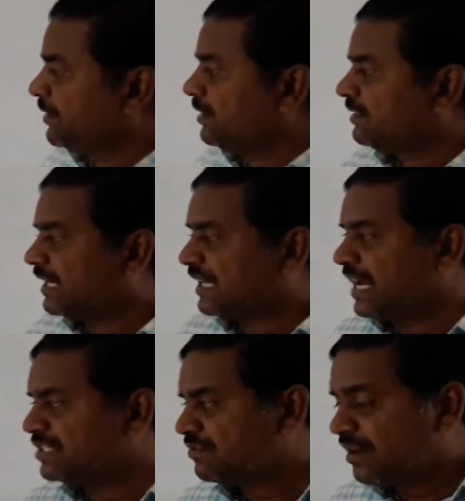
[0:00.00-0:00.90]
The
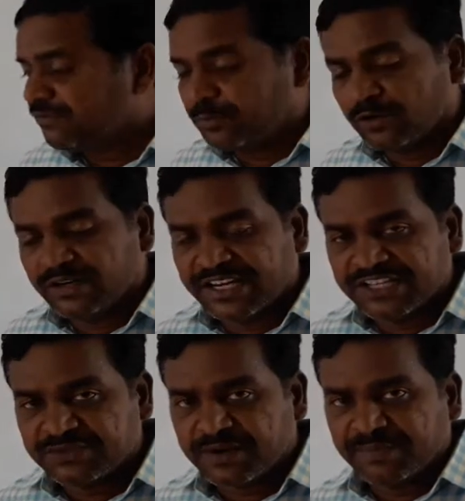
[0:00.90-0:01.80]
transfer of pollen
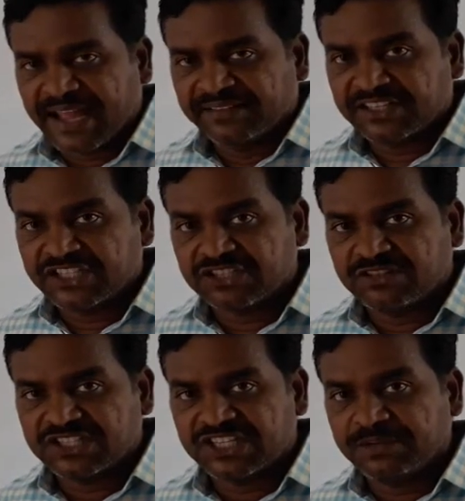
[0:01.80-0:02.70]
grains from anthers to
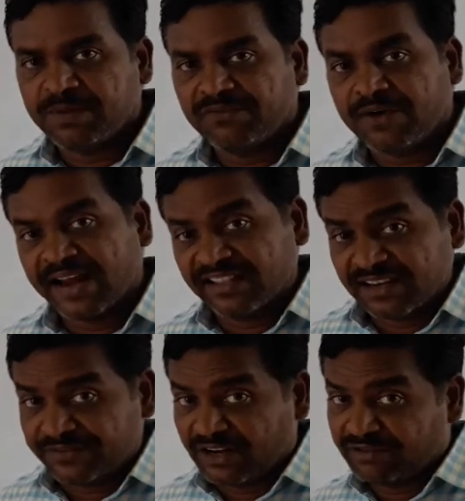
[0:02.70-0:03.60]
the stigma of another
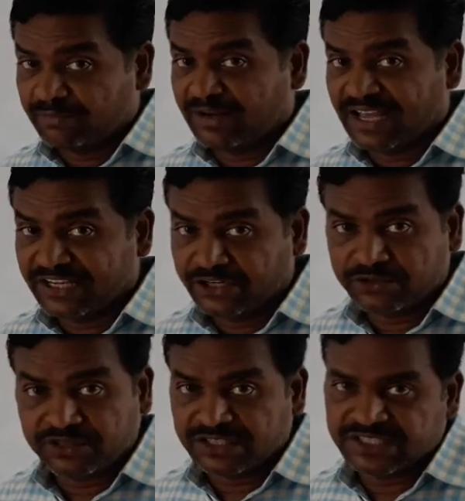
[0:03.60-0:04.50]
flower belonging
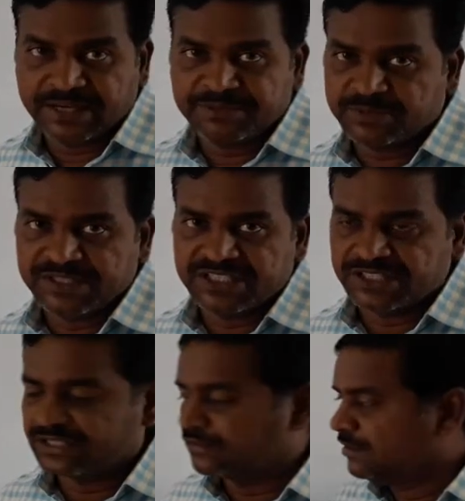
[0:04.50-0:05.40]
to the same
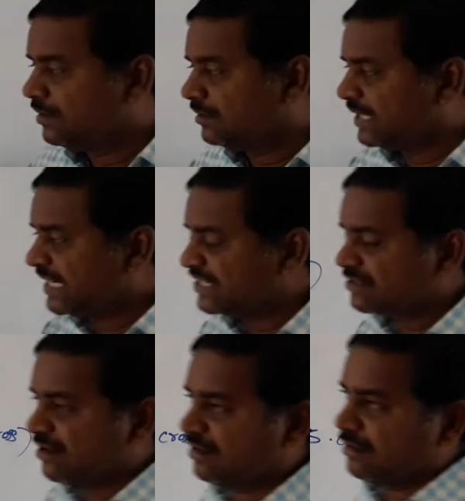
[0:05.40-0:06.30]
species. that is
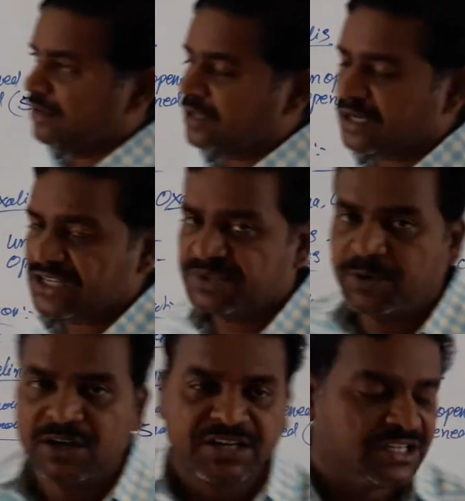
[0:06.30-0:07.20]
called cross
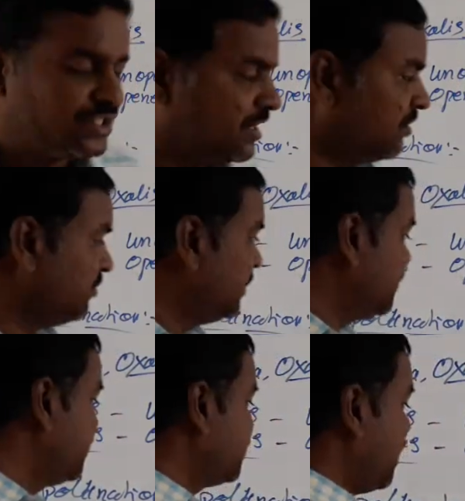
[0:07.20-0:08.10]
pollination.
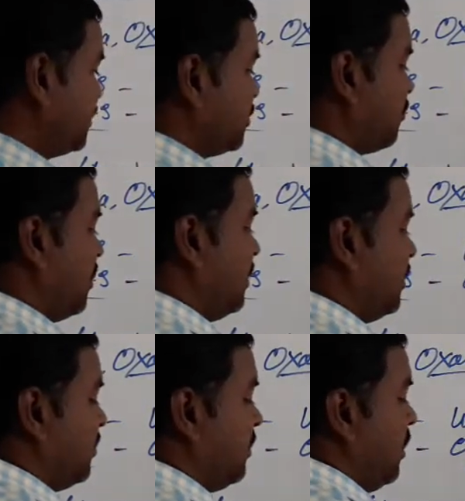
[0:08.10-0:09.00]
This is also called
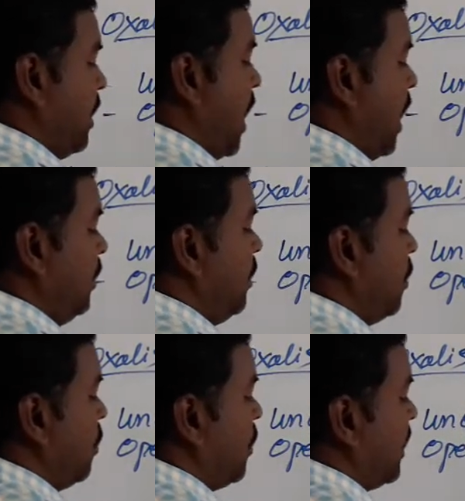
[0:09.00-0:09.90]

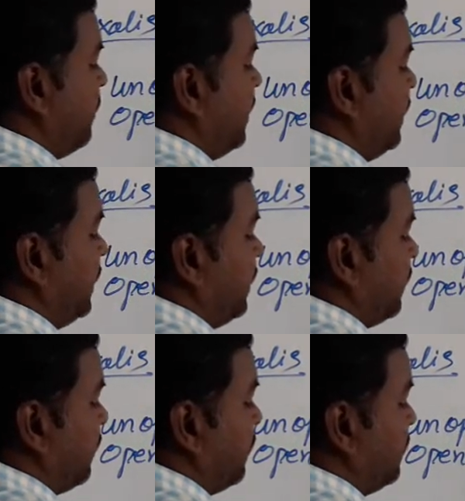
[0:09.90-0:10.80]

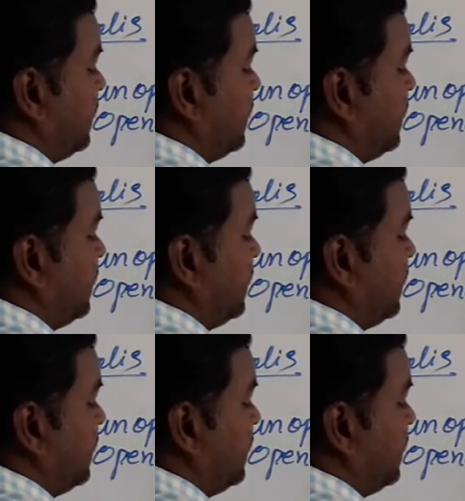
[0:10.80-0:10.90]
allogamy.